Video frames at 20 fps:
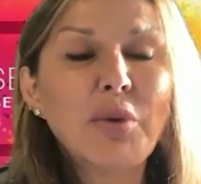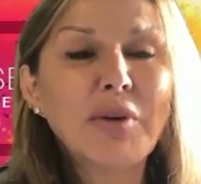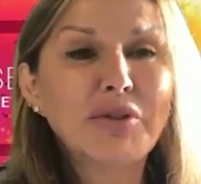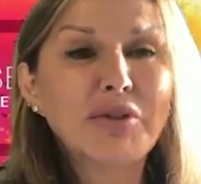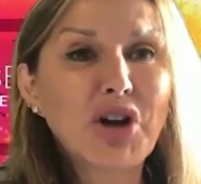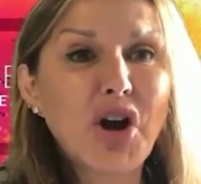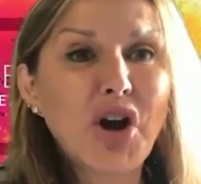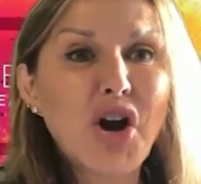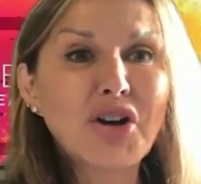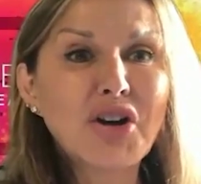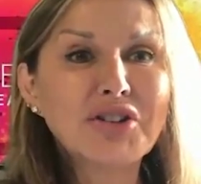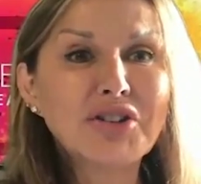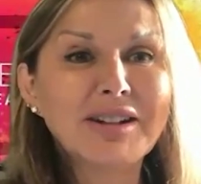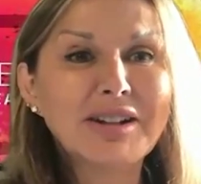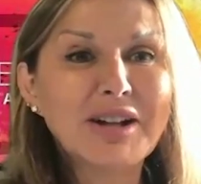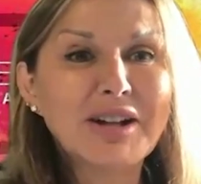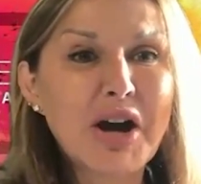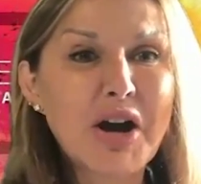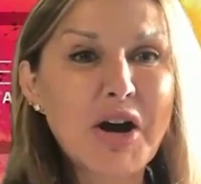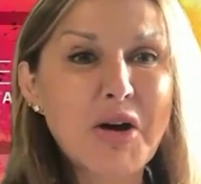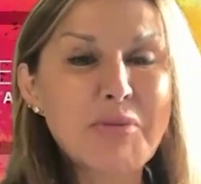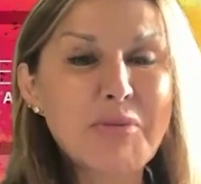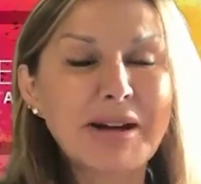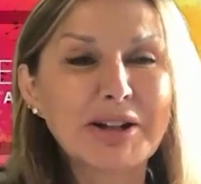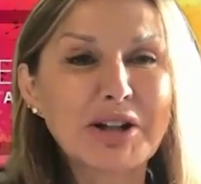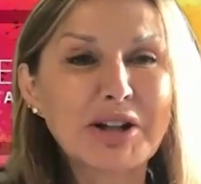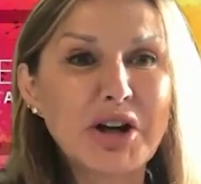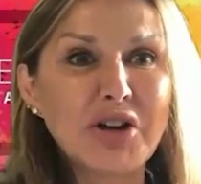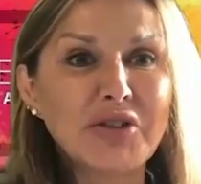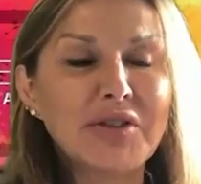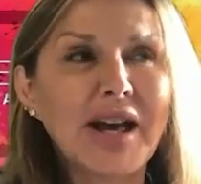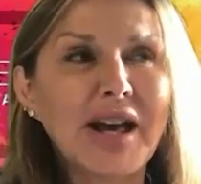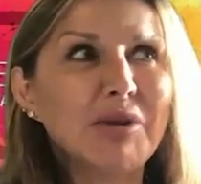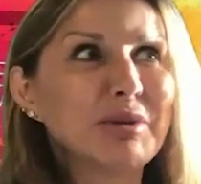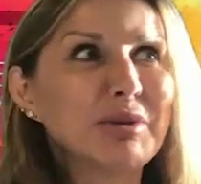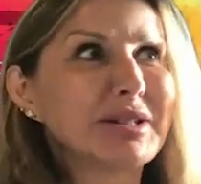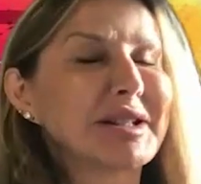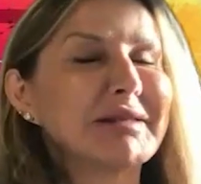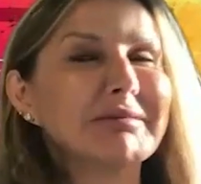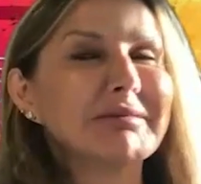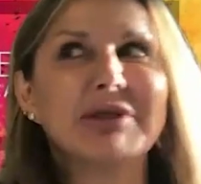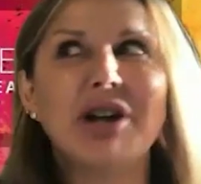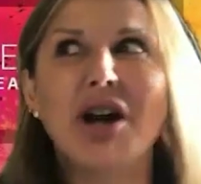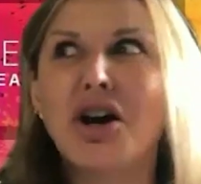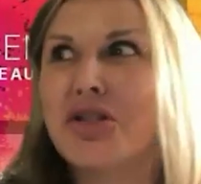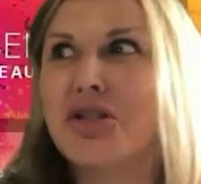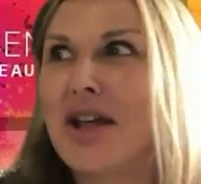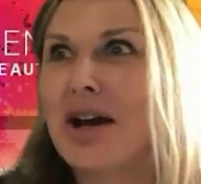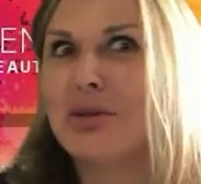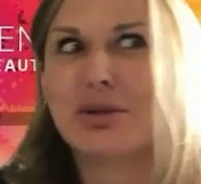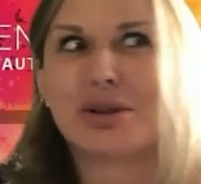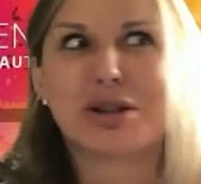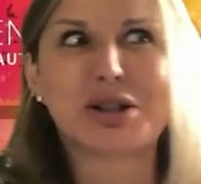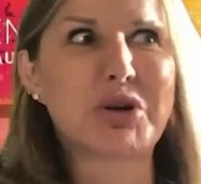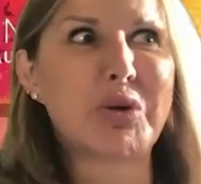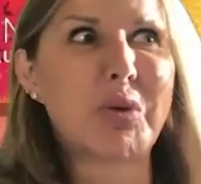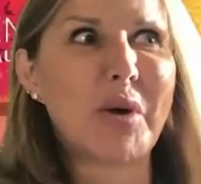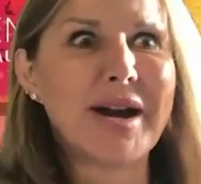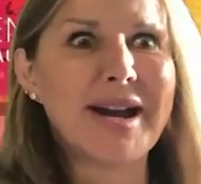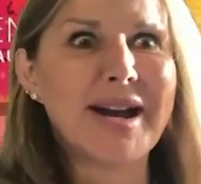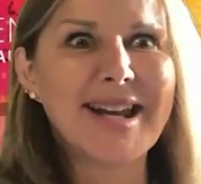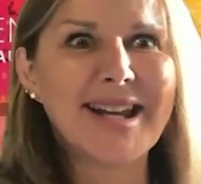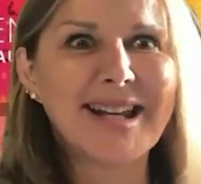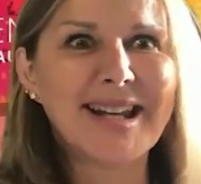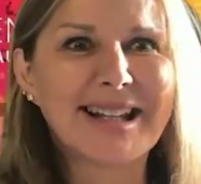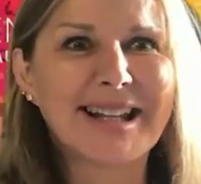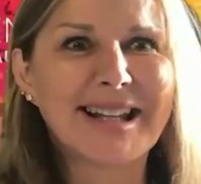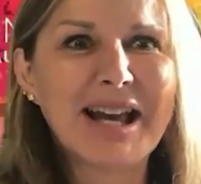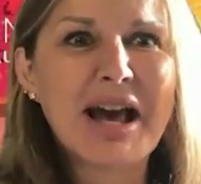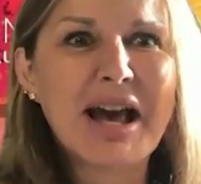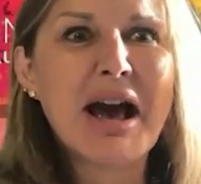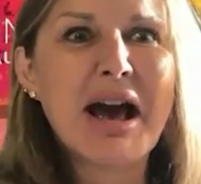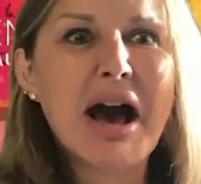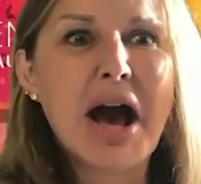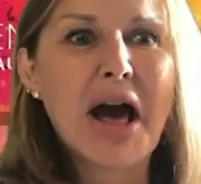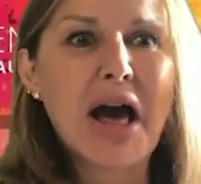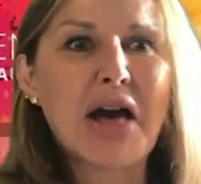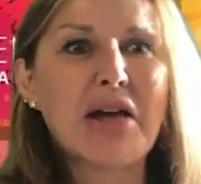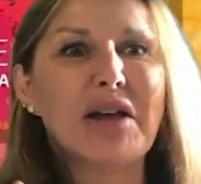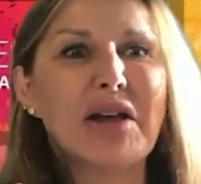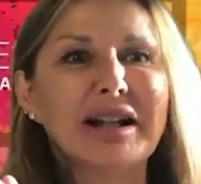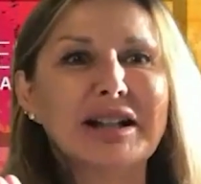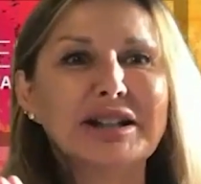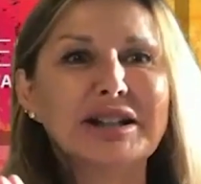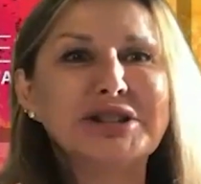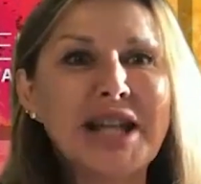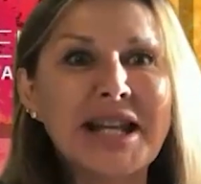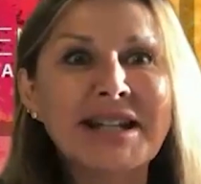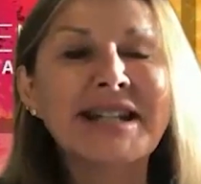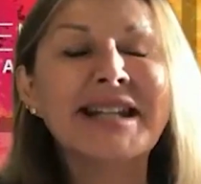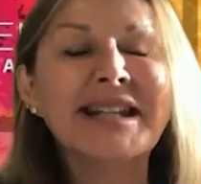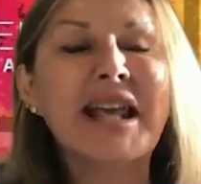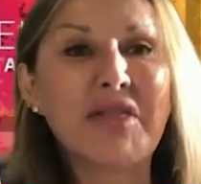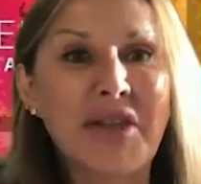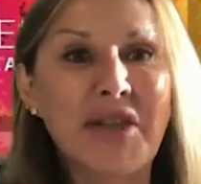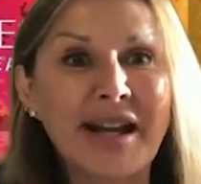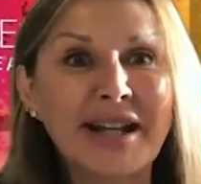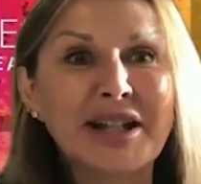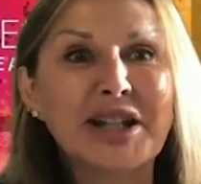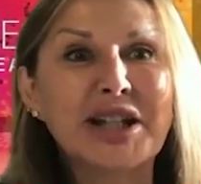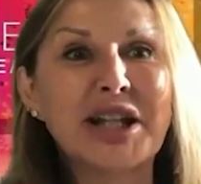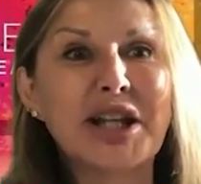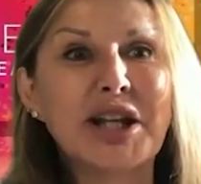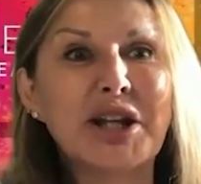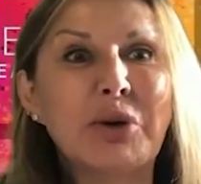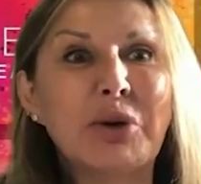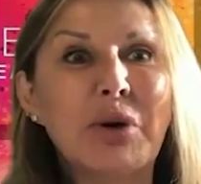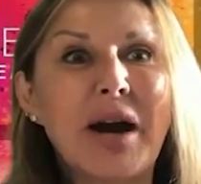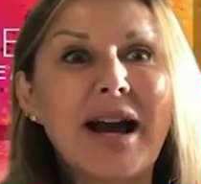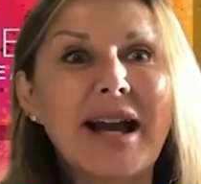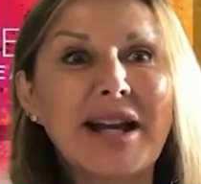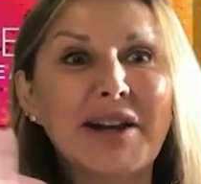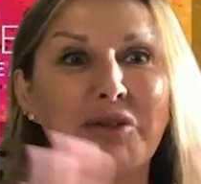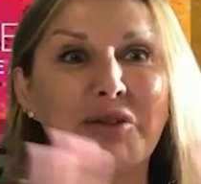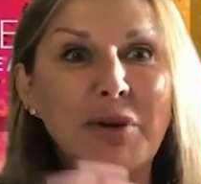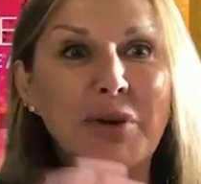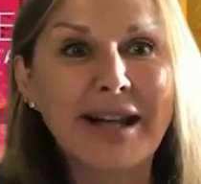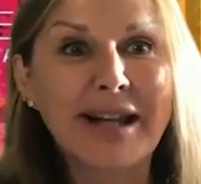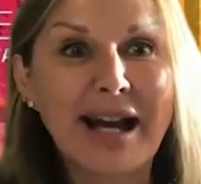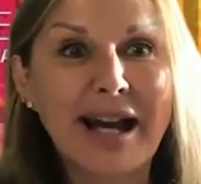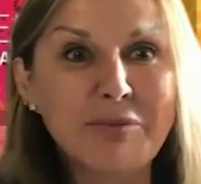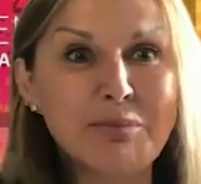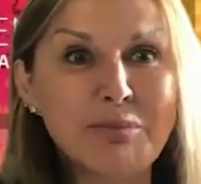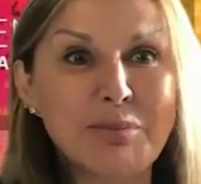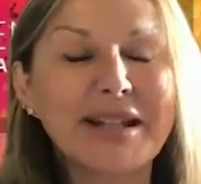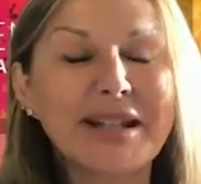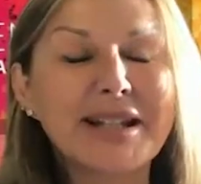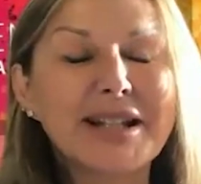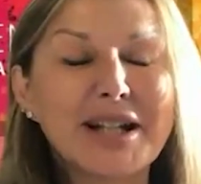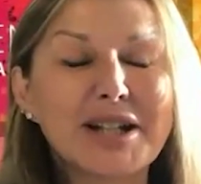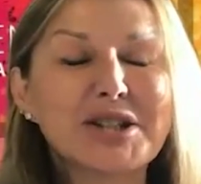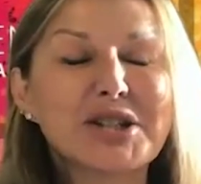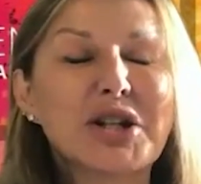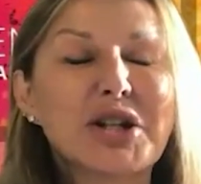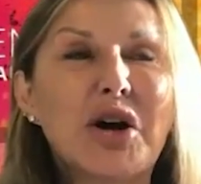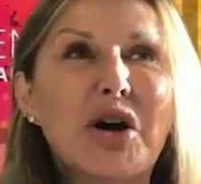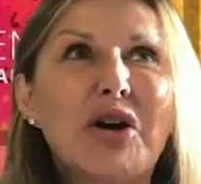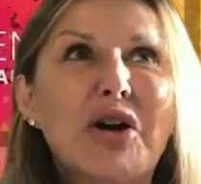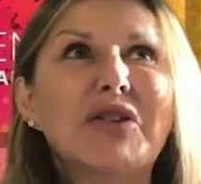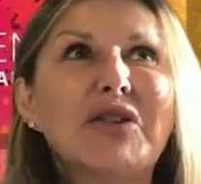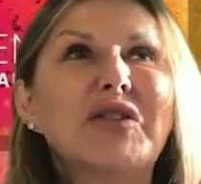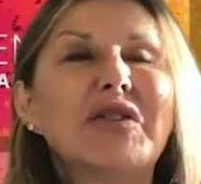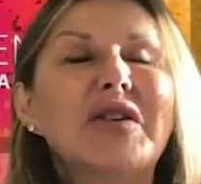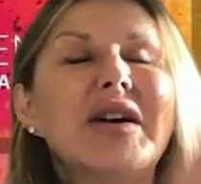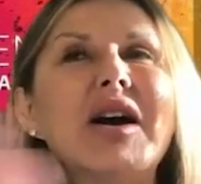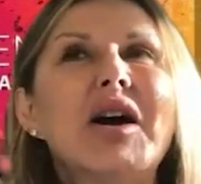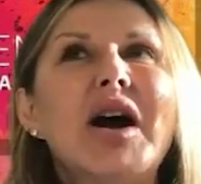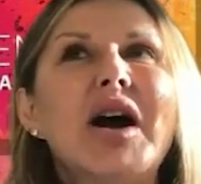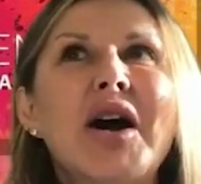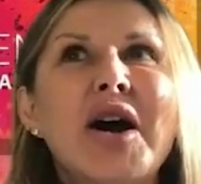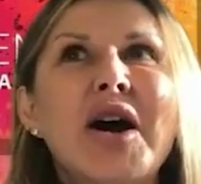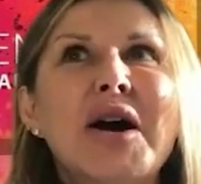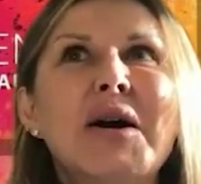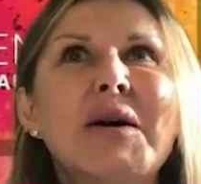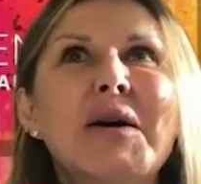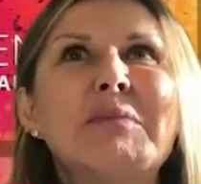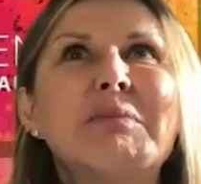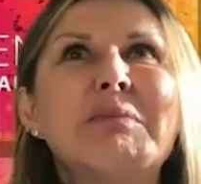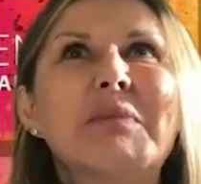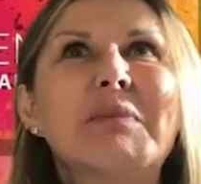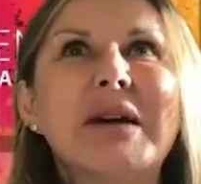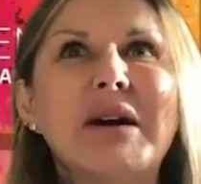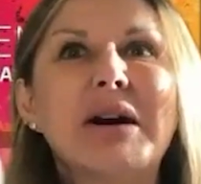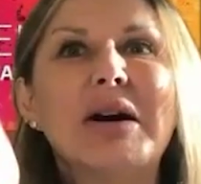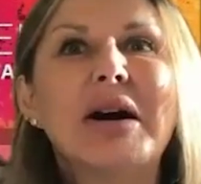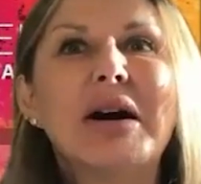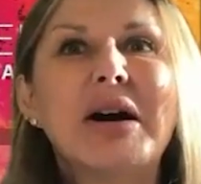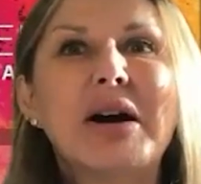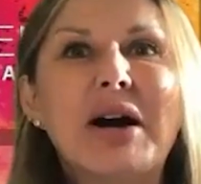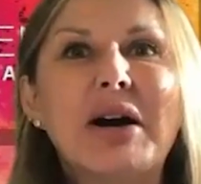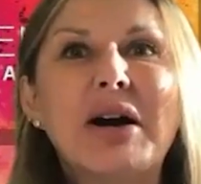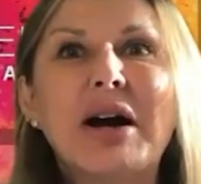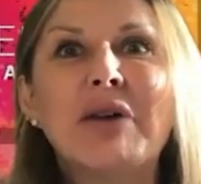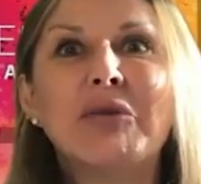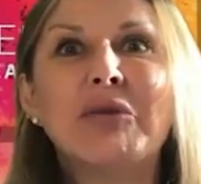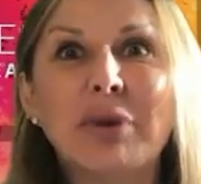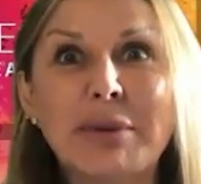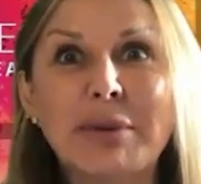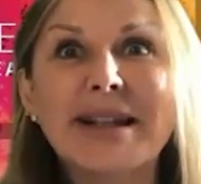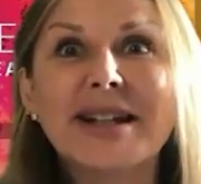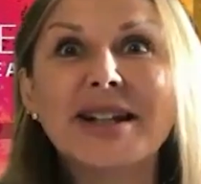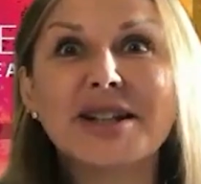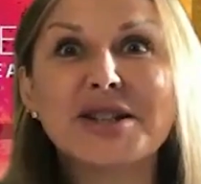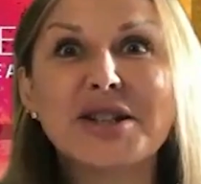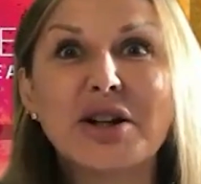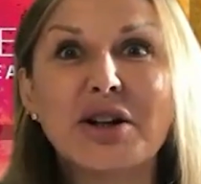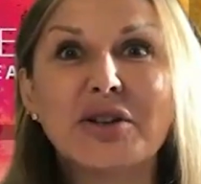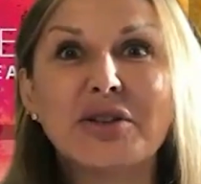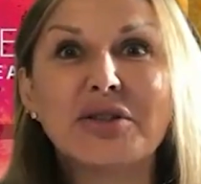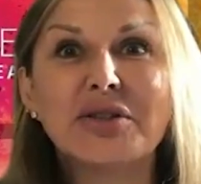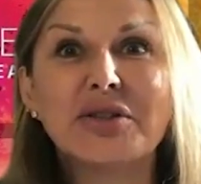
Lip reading: We've gone. Oh my God, that was quick. Jenny, thank you. If we haven't been cut off, have we been cut off?